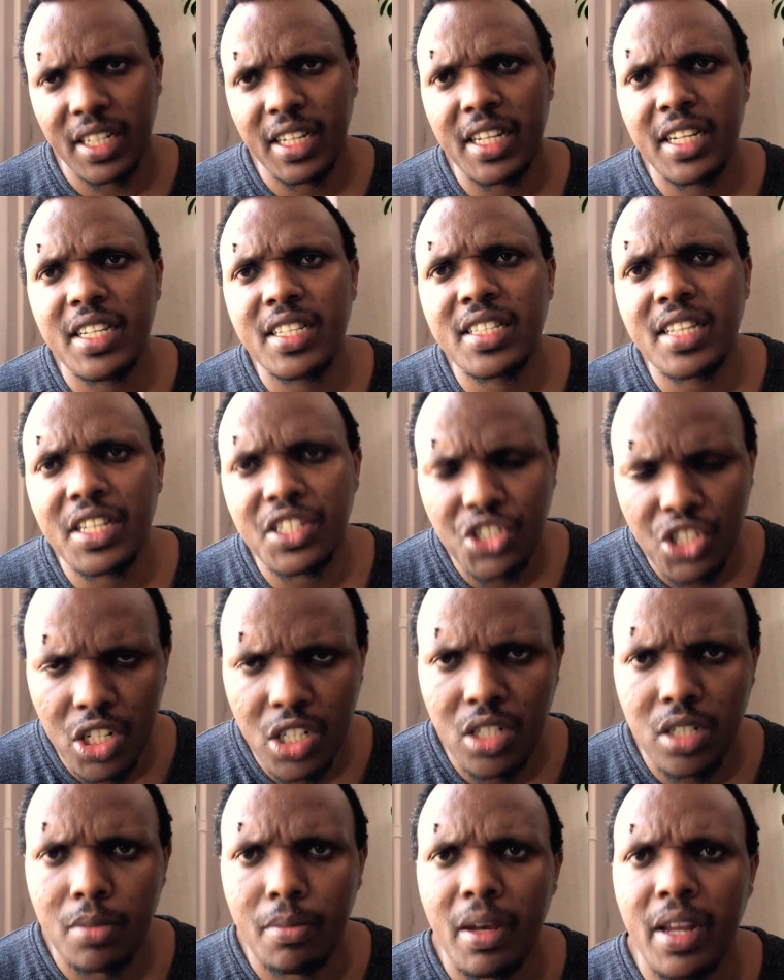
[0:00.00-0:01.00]
Ladies and
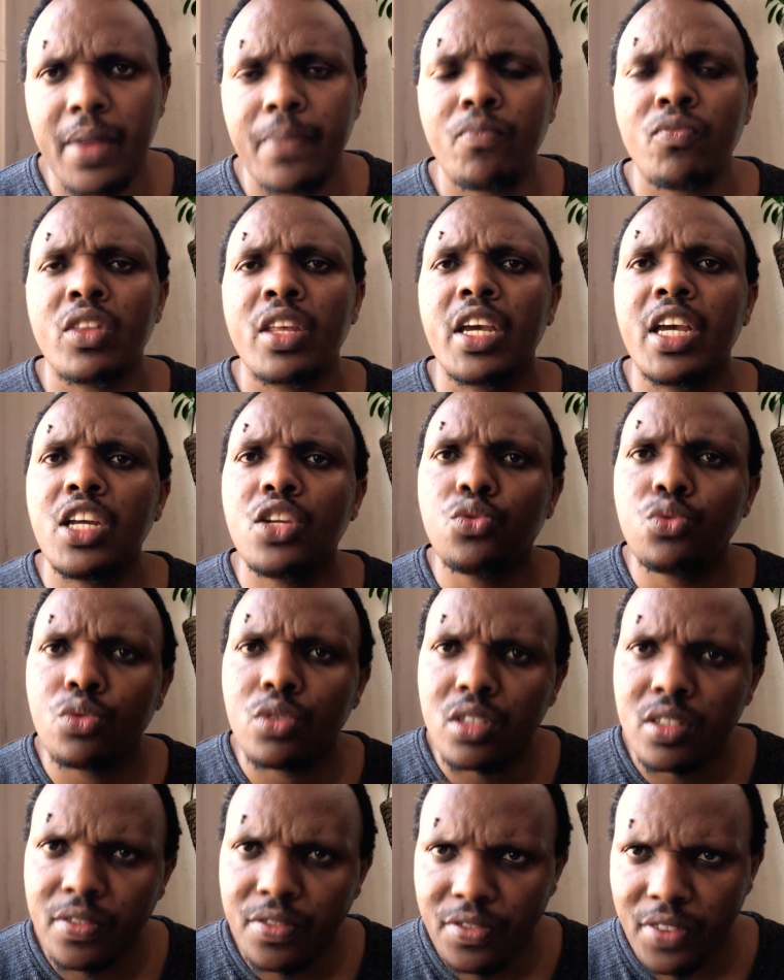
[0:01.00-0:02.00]
gentlemen, it
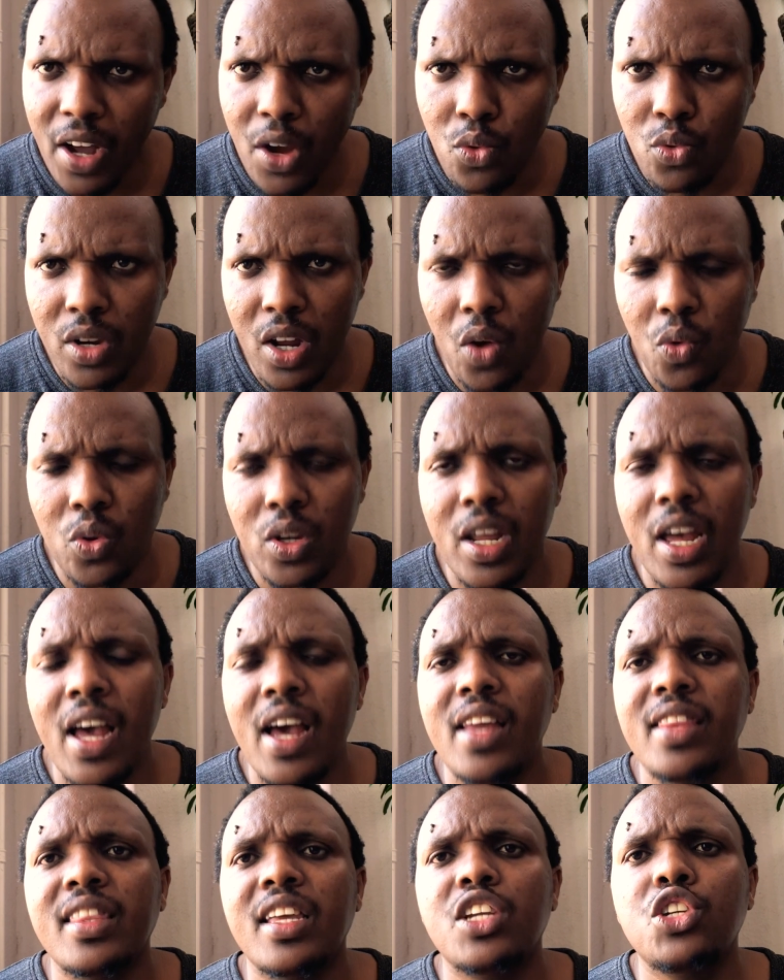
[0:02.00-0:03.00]
was found out
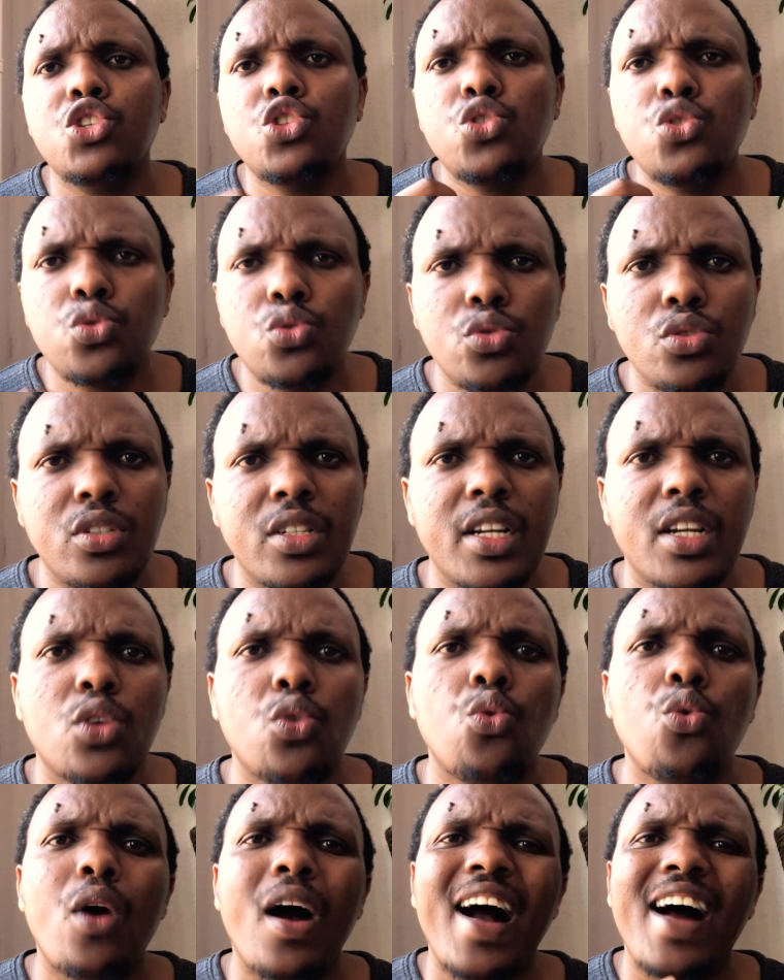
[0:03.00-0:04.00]
that children
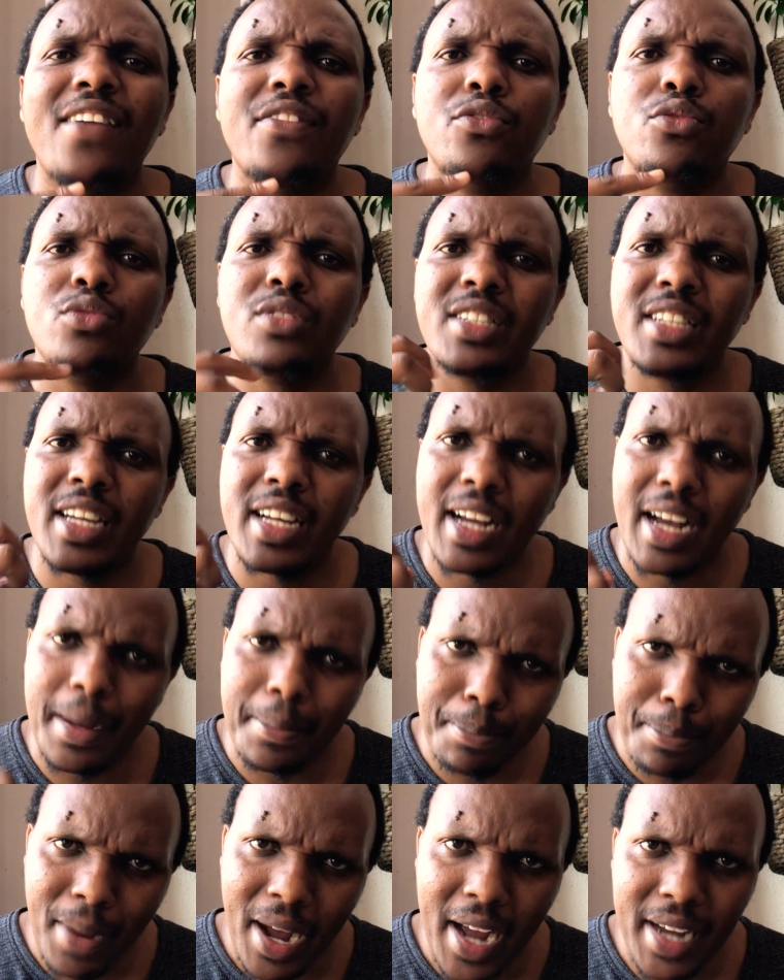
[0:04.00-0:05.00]
who have to take a
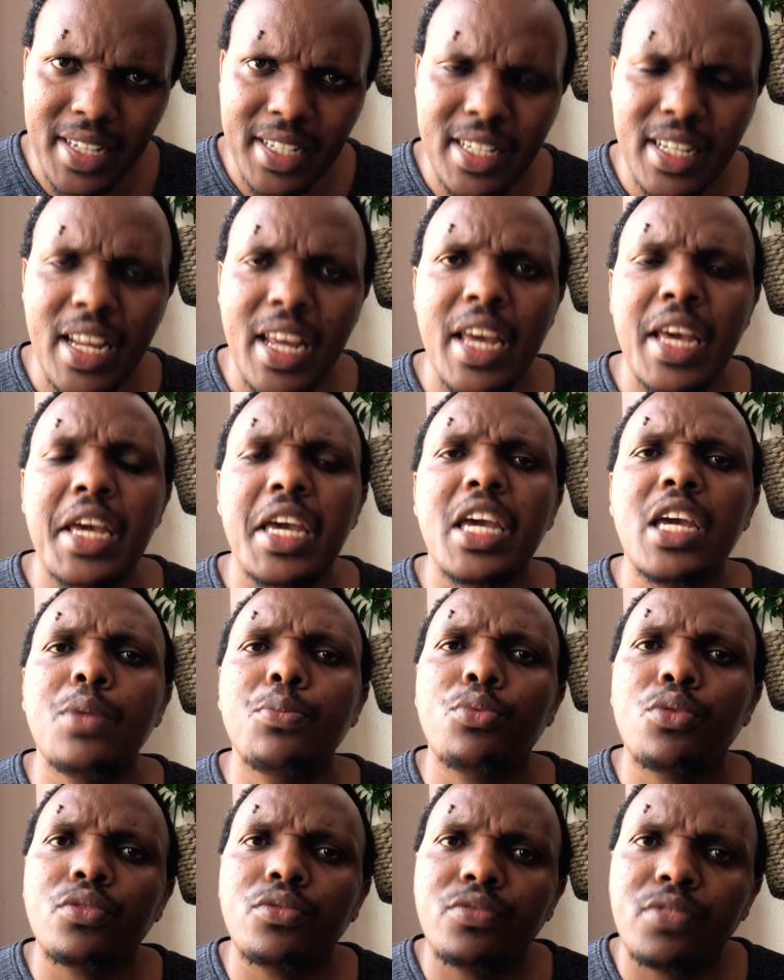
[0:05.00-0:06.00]
part in
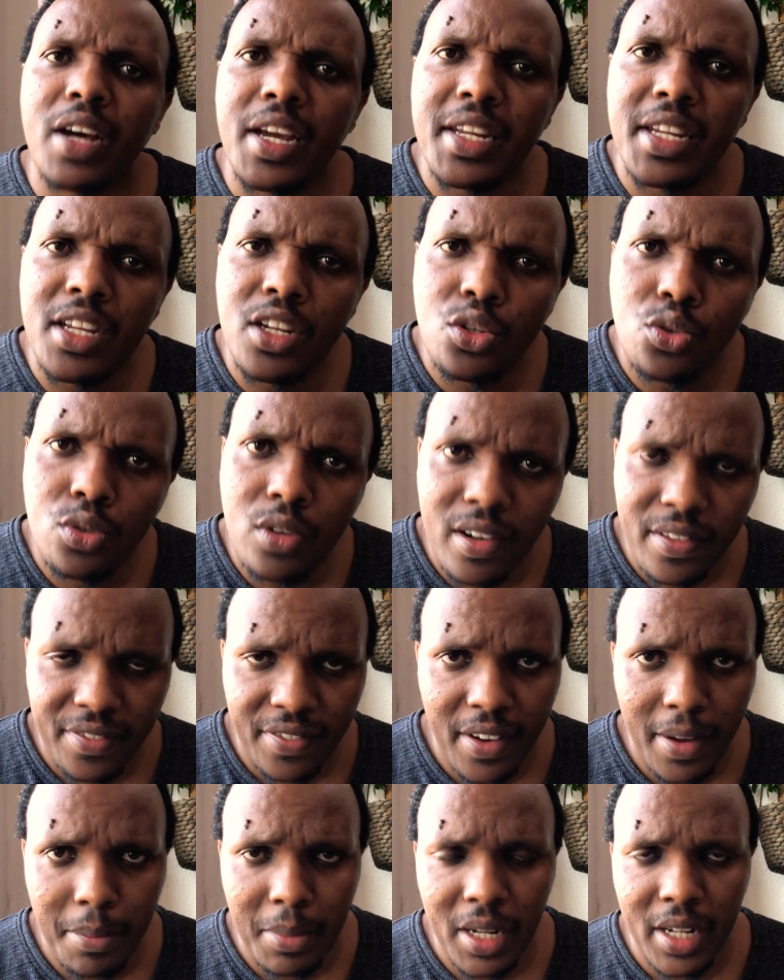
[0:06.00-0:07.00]
providing to a
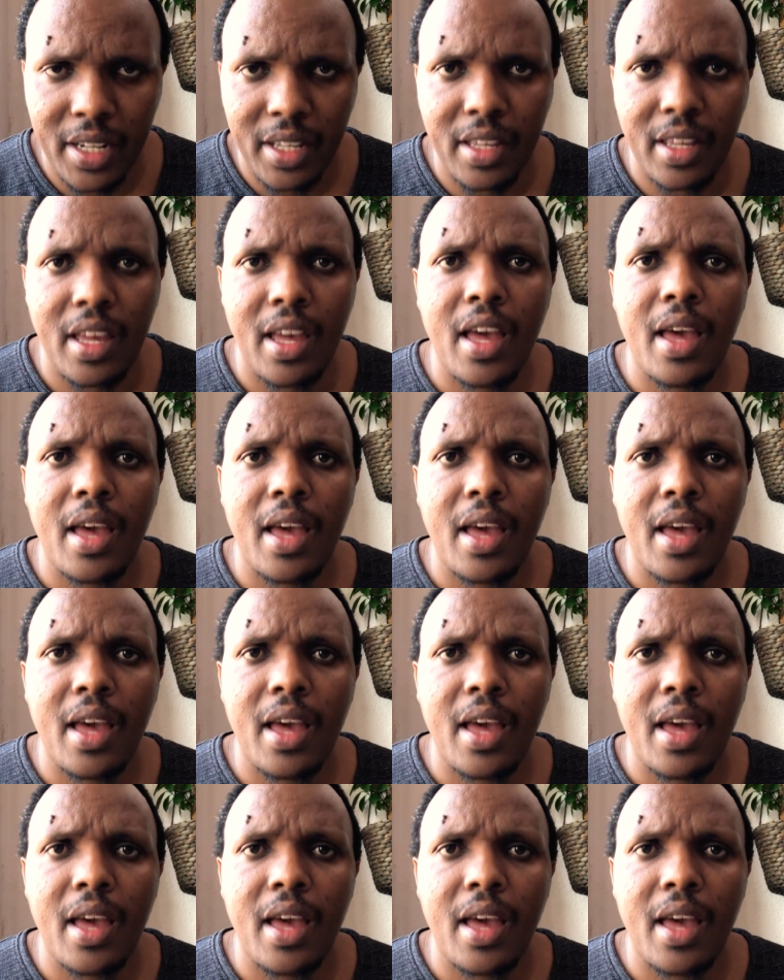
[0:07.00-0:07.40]
family,